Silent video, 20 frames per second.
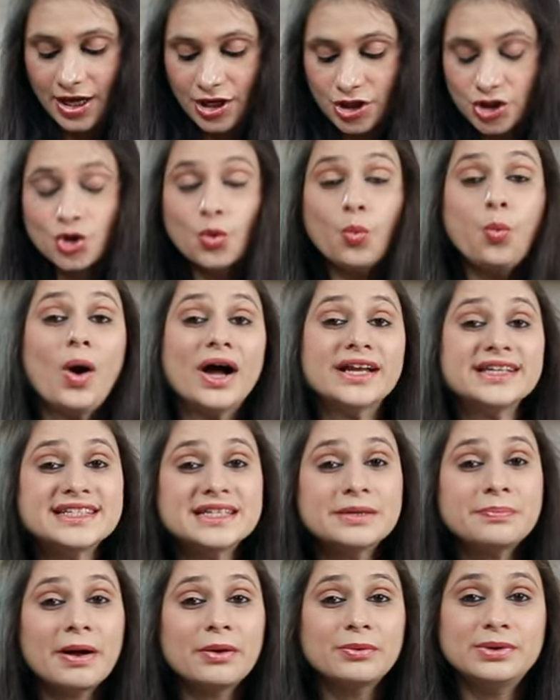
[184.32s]
So one
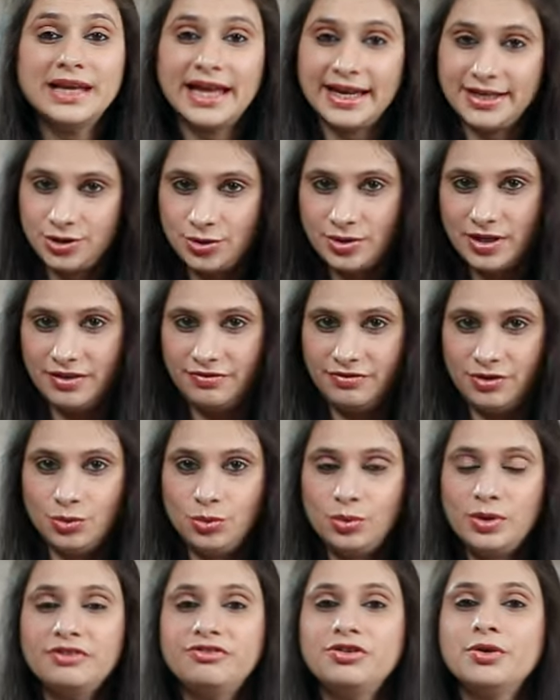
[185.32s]
tip I would like to give
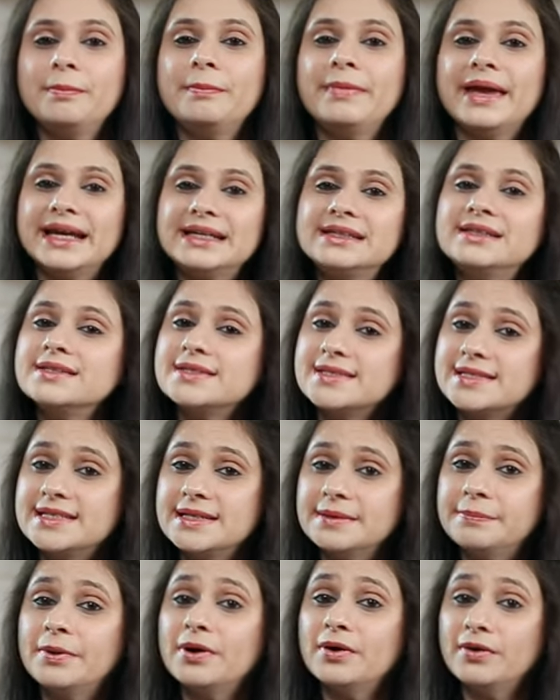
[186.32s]
you, if you made this
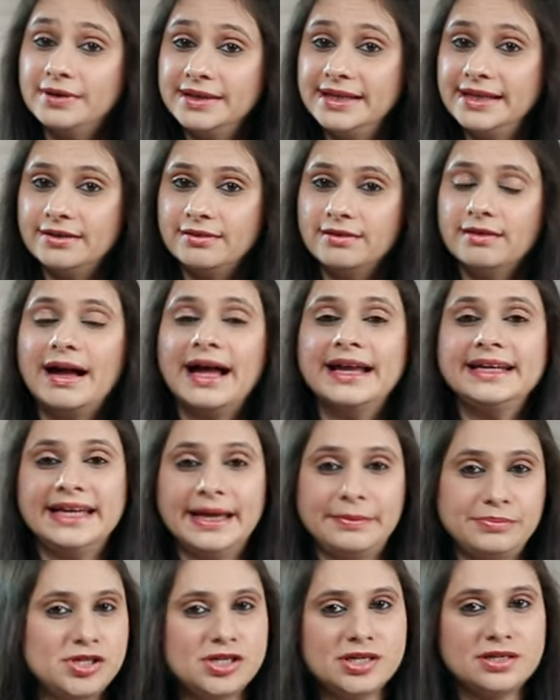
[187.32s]
dip earlier and
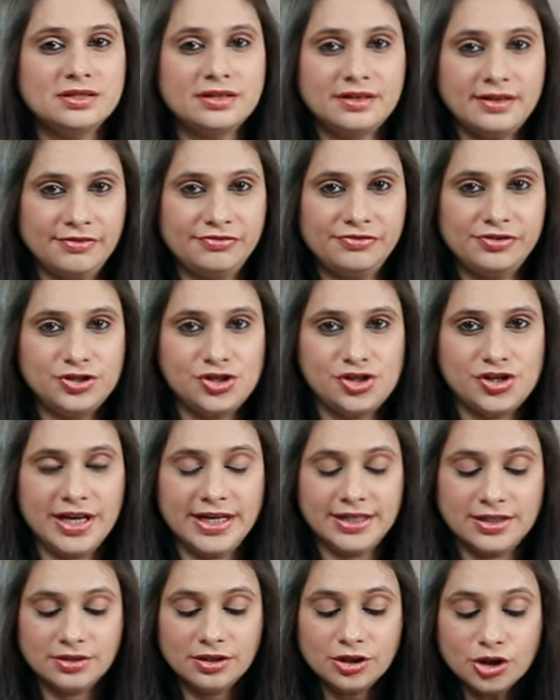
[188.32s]
kept it in the
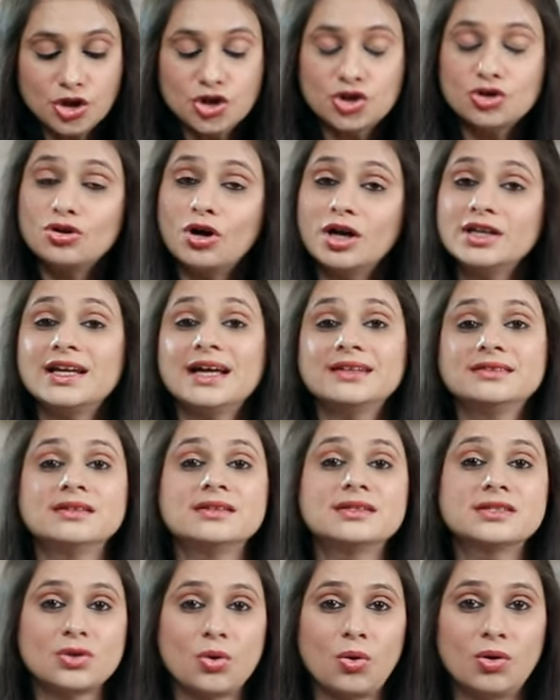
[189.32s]
refrigerator, do not add the
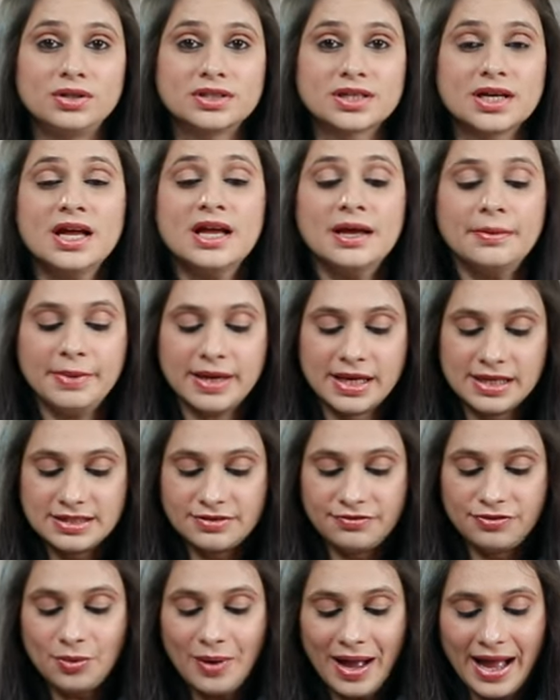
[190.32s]
salt, because
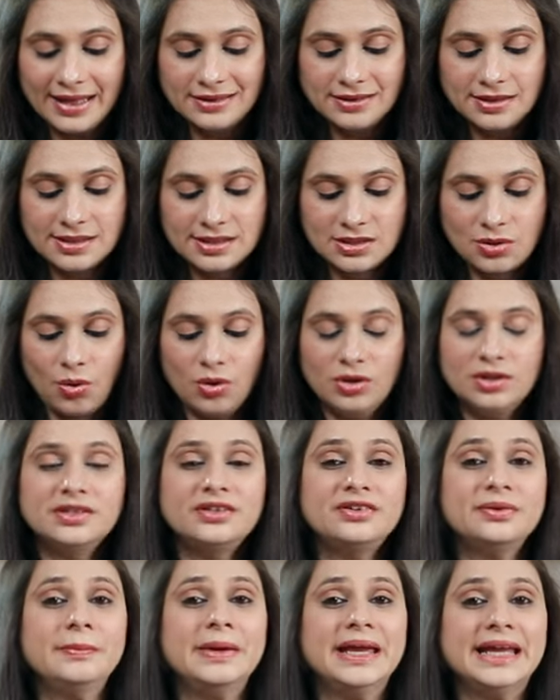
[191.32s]
if you add the salt,
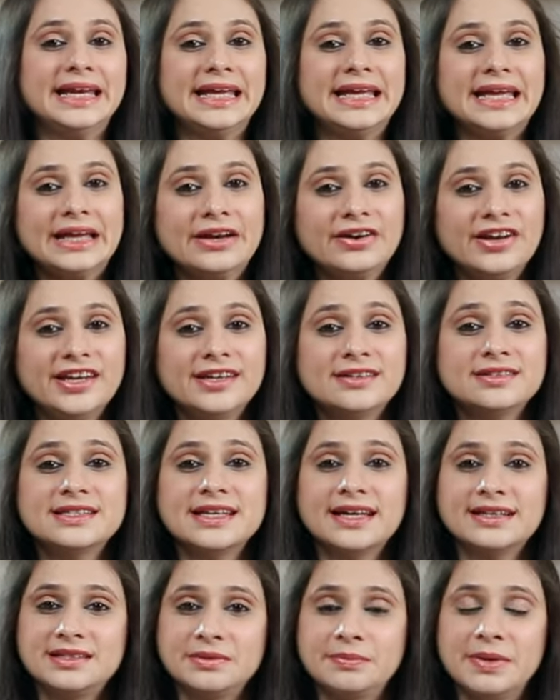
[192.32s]
the remaining ingredients
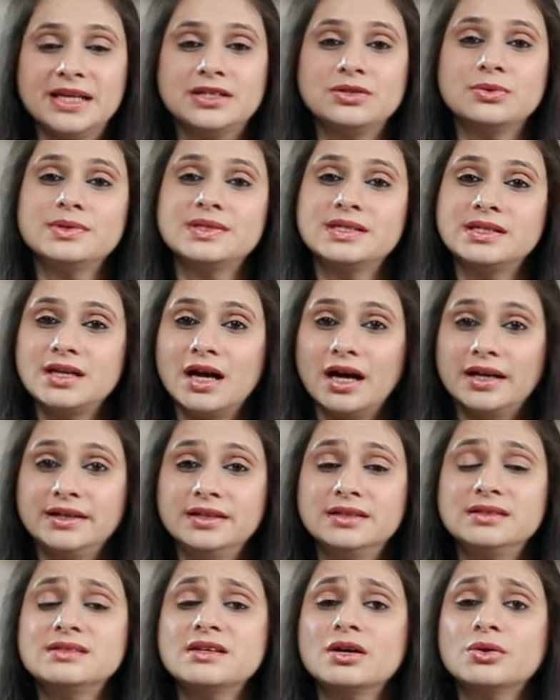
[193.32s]
like tomatoes and
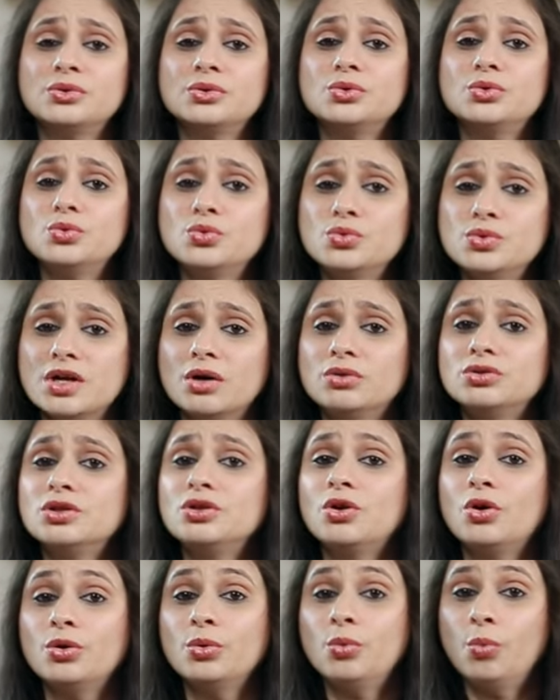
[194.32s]
onions are going to ooze out a
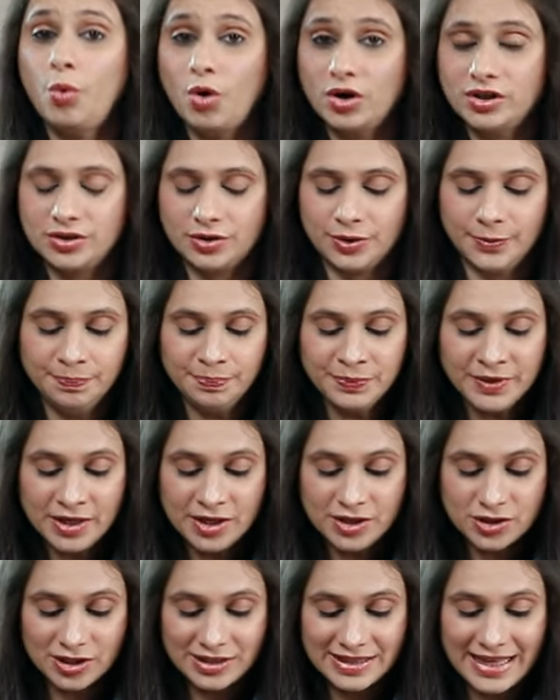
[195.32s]
lot of water.
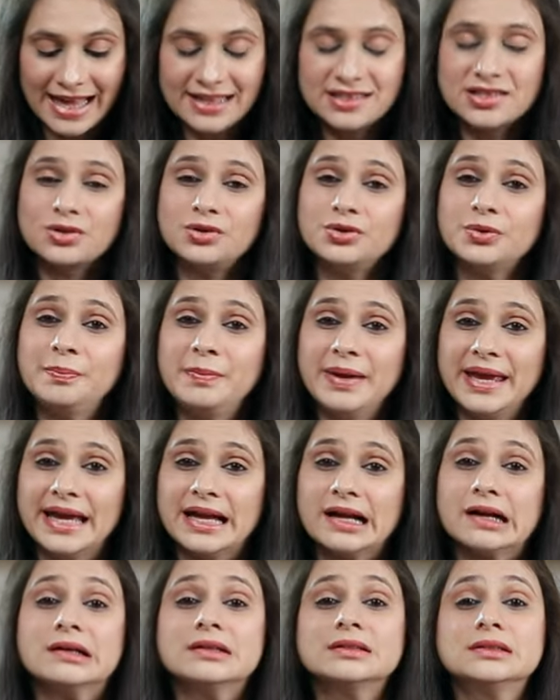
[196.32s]
So that's going to
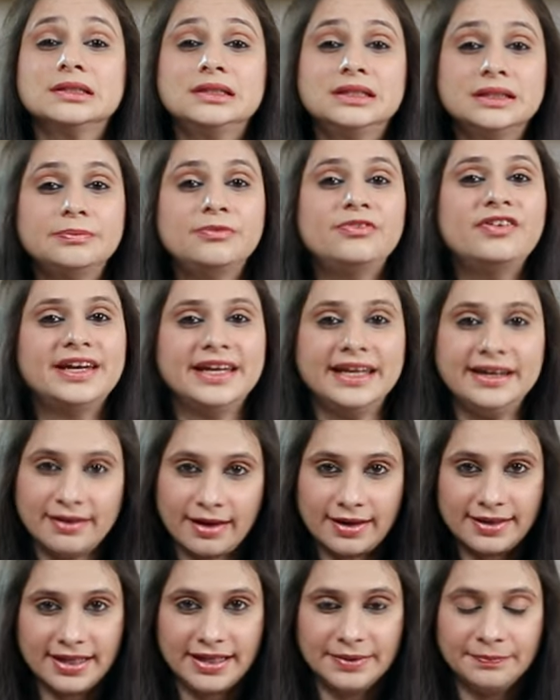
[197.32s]
make the dip very
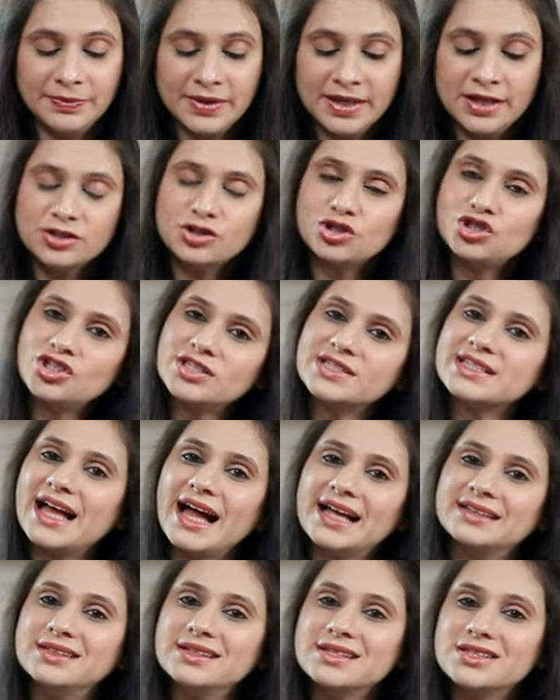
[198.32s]
runny. So just
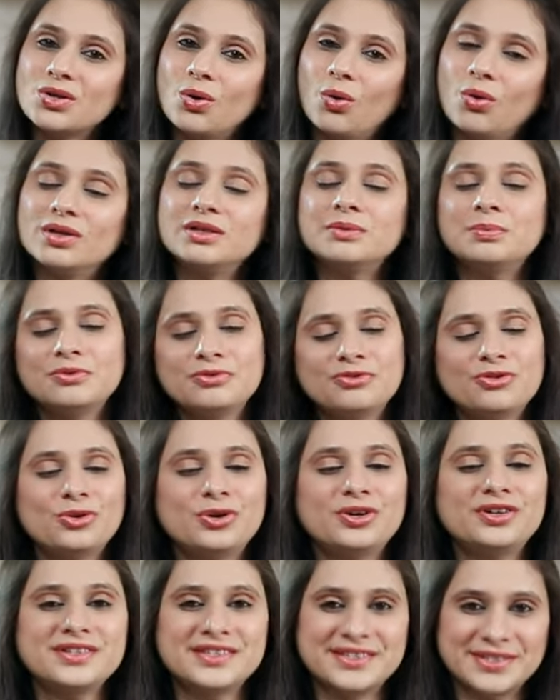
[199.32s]
add the salt
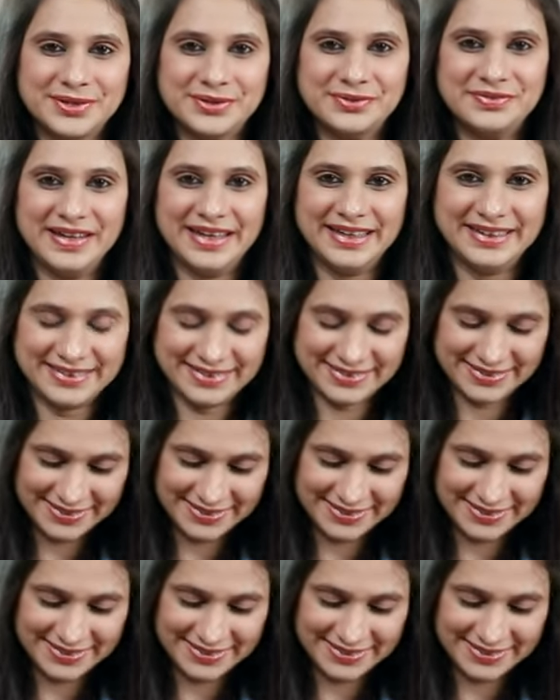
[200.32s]
before serving.